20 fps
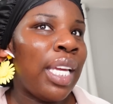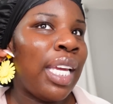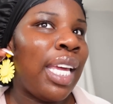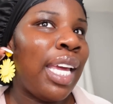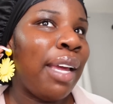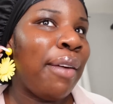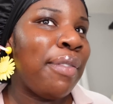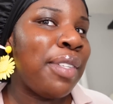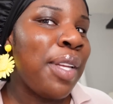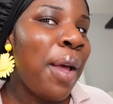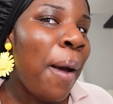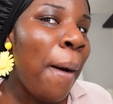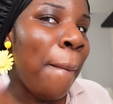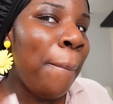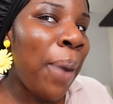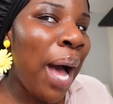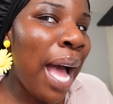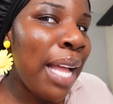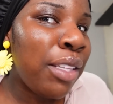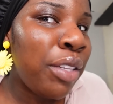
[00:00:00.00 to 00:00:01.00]
gives.
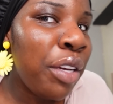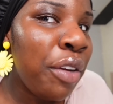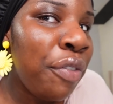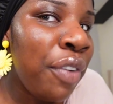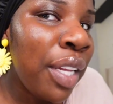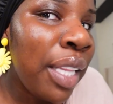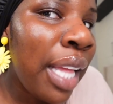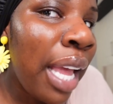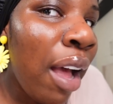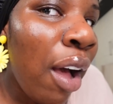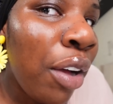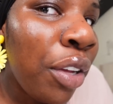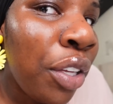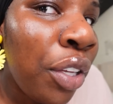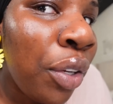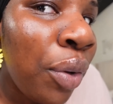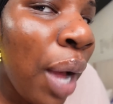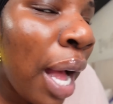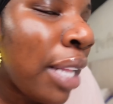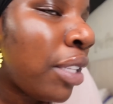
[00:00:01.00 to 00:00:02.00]
But I do think they are
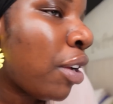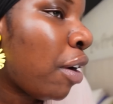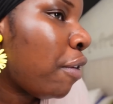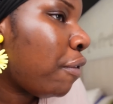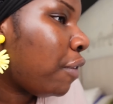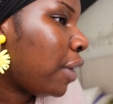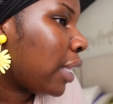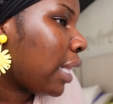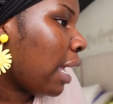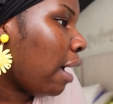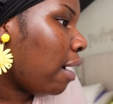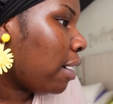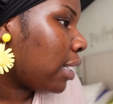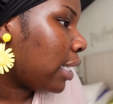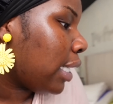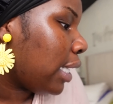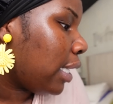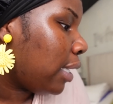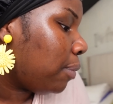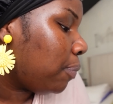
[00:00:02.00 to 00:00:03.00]
cute. I don't think they're
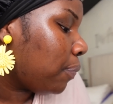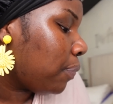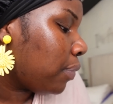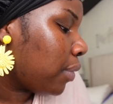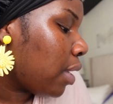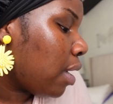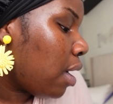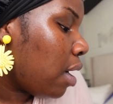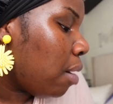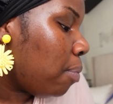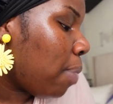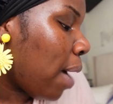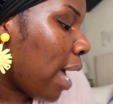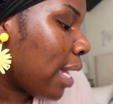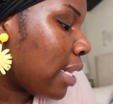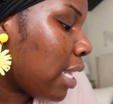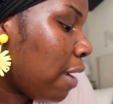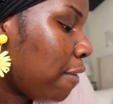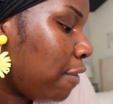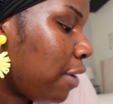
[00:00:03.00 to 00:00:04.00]
ugly. But I
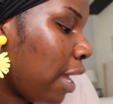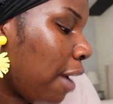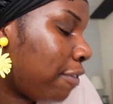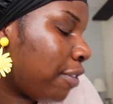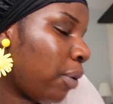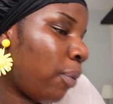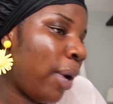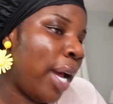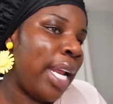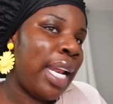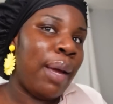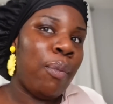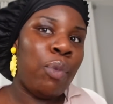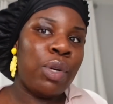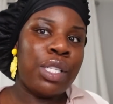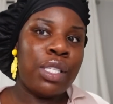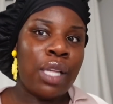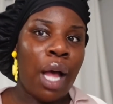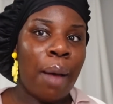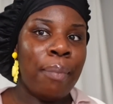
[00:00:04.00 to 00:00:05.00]
definitely have to wear them
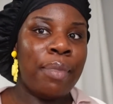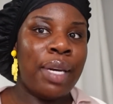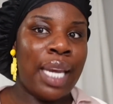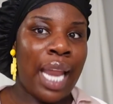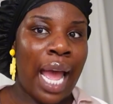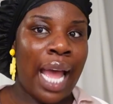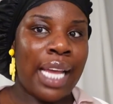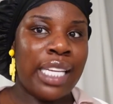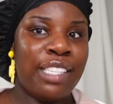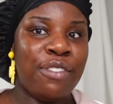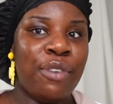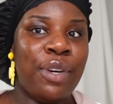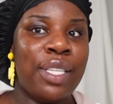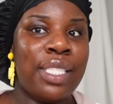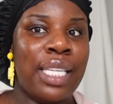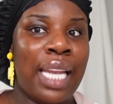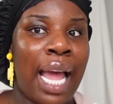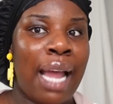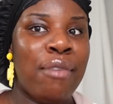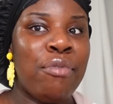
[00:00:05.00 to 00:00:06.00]
with something nice for it
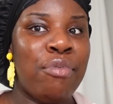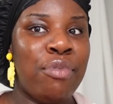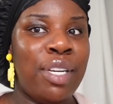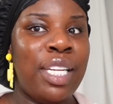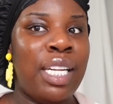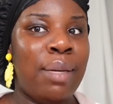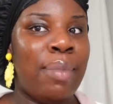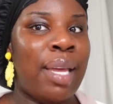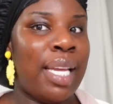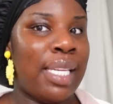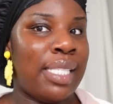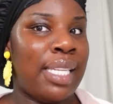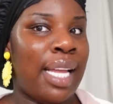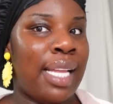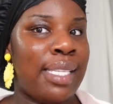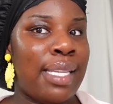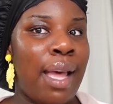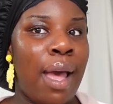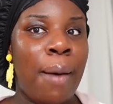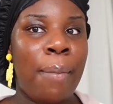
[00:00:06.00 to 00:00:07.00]
to like really make
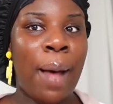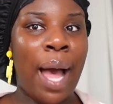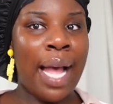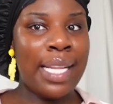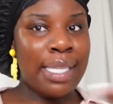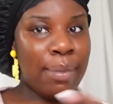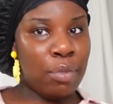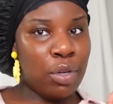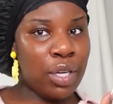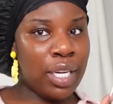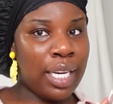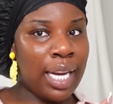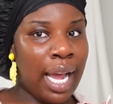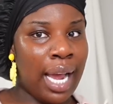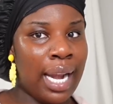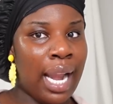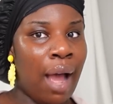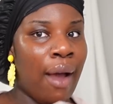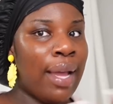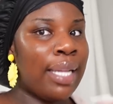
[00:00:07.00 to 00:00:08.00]
sense. But as I'm looking at
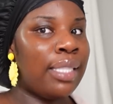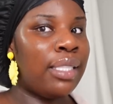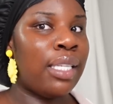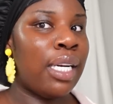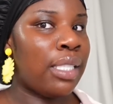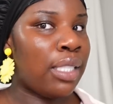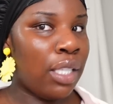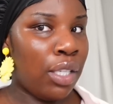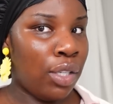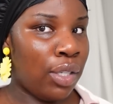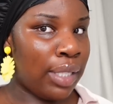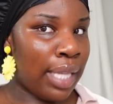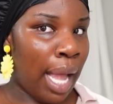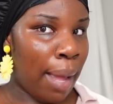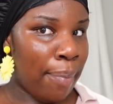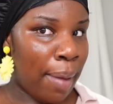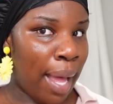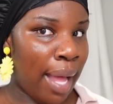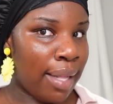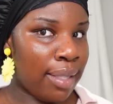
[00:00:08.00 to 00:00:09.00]
it now, it doesn't look
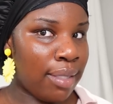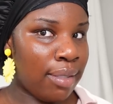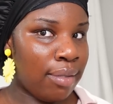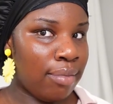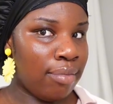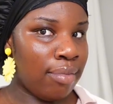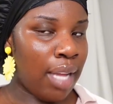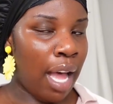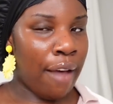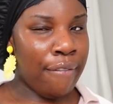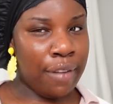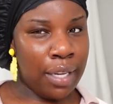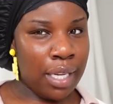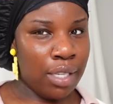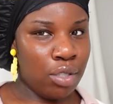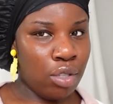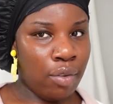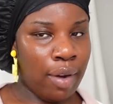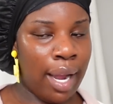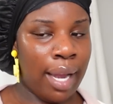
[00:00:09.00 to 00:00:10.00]
that bad. I think
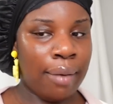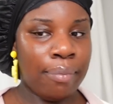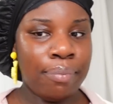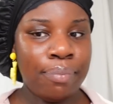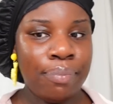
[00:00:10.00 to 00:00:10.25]
it's all right.